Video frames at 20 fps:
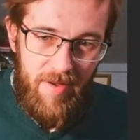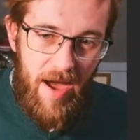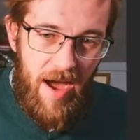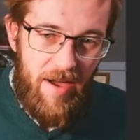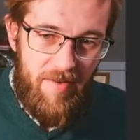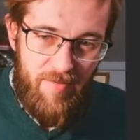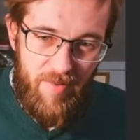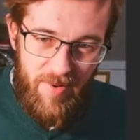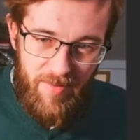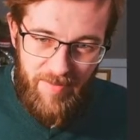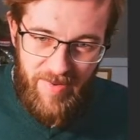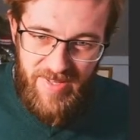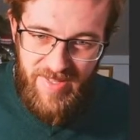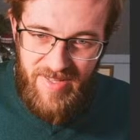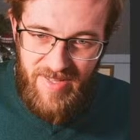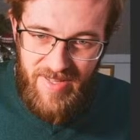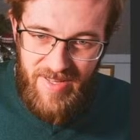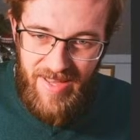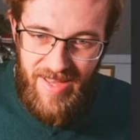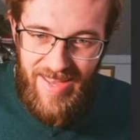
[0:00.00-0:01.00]
I've been
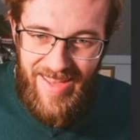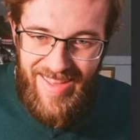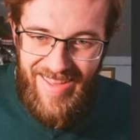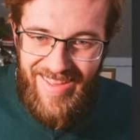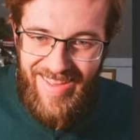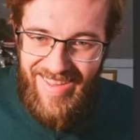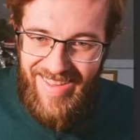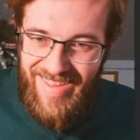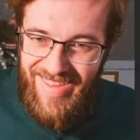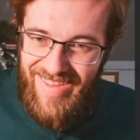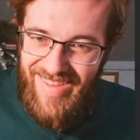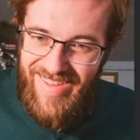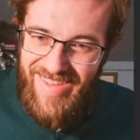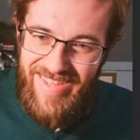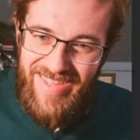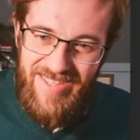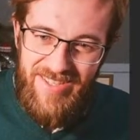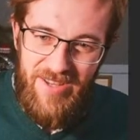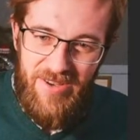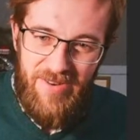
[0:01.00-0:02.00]
busy.
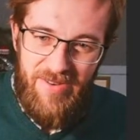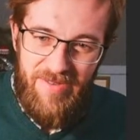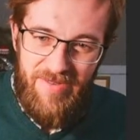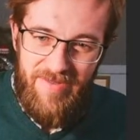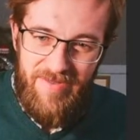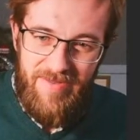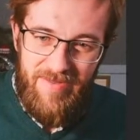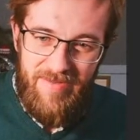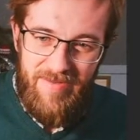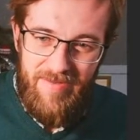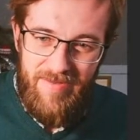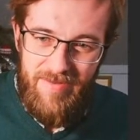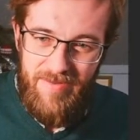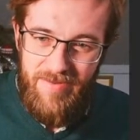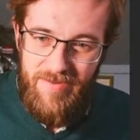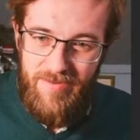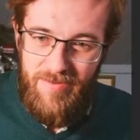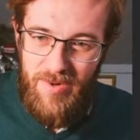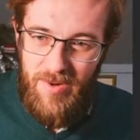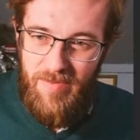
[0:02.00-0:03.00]
So
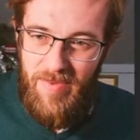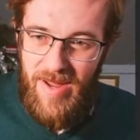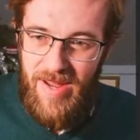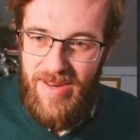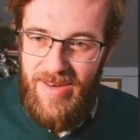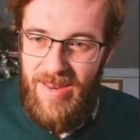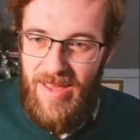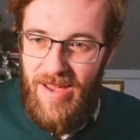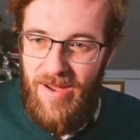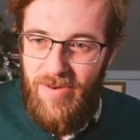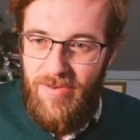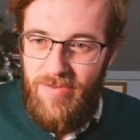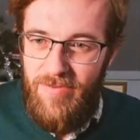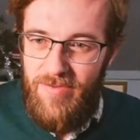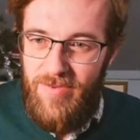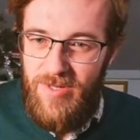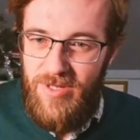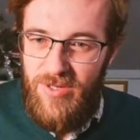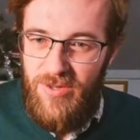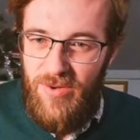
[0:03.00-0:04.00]
we're back now.
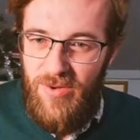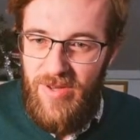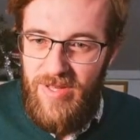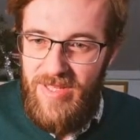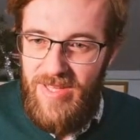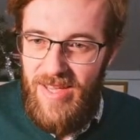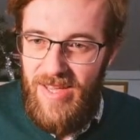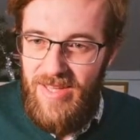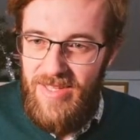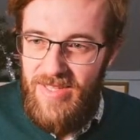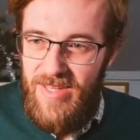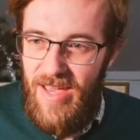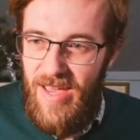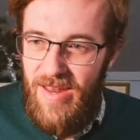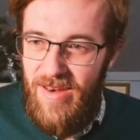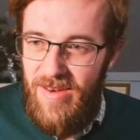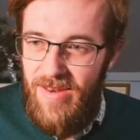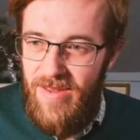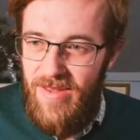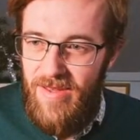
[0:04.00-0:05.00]
We're doing day
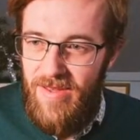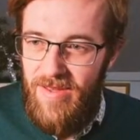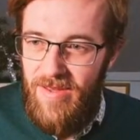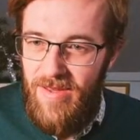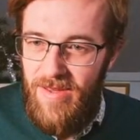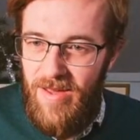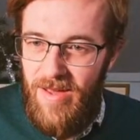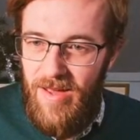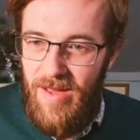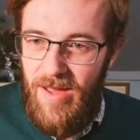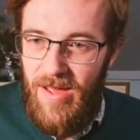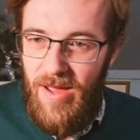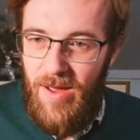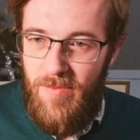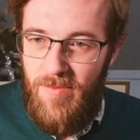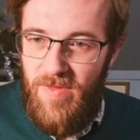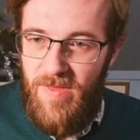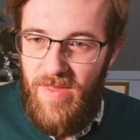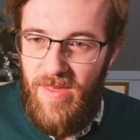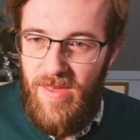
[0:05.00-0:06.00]
10.
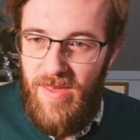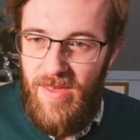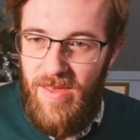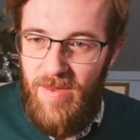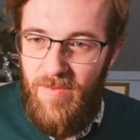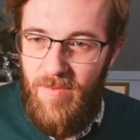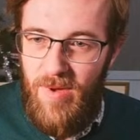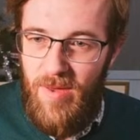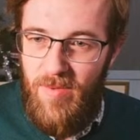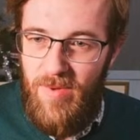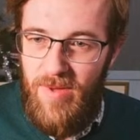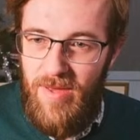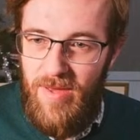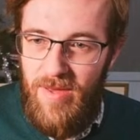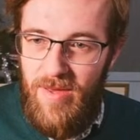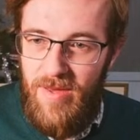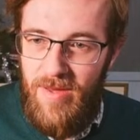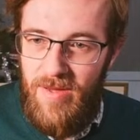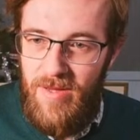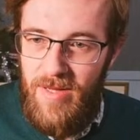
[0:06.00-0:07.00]
I'm thinking
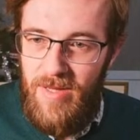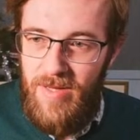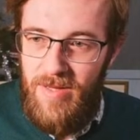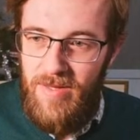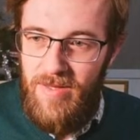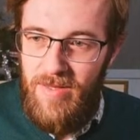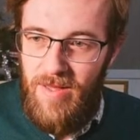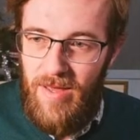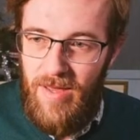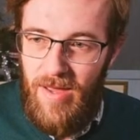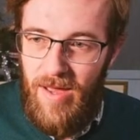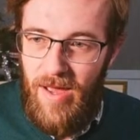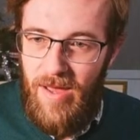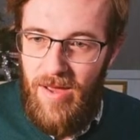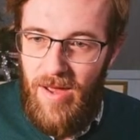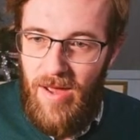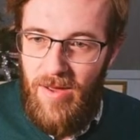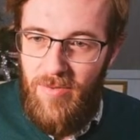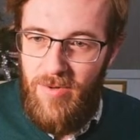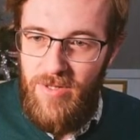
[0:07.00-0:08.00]
maybe like
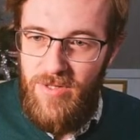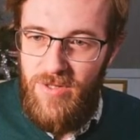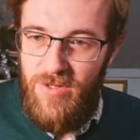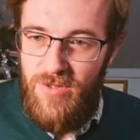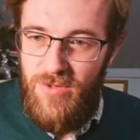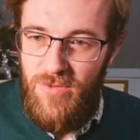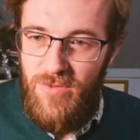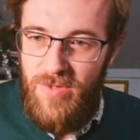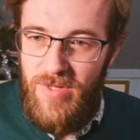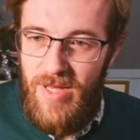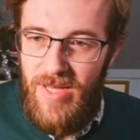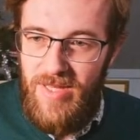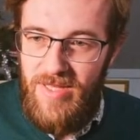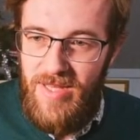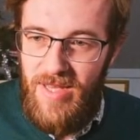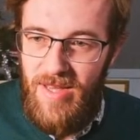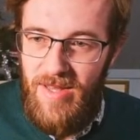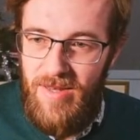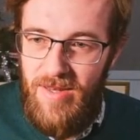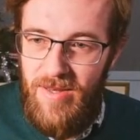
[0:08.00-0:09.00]
I want to do day
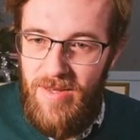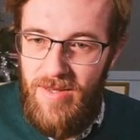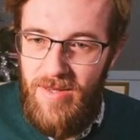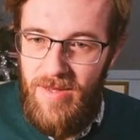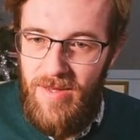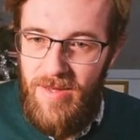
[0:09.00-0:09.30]
10.